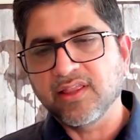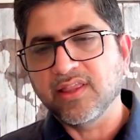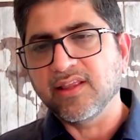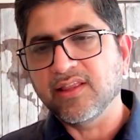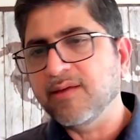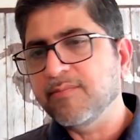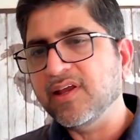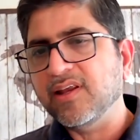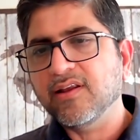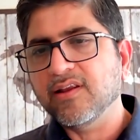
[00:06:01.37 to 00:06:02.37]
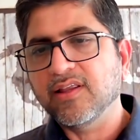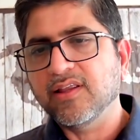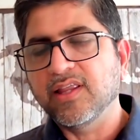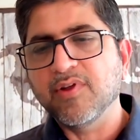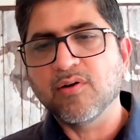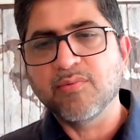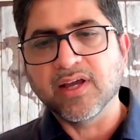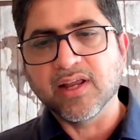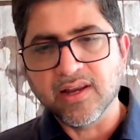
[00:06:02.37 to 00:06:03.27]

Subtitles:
they may not be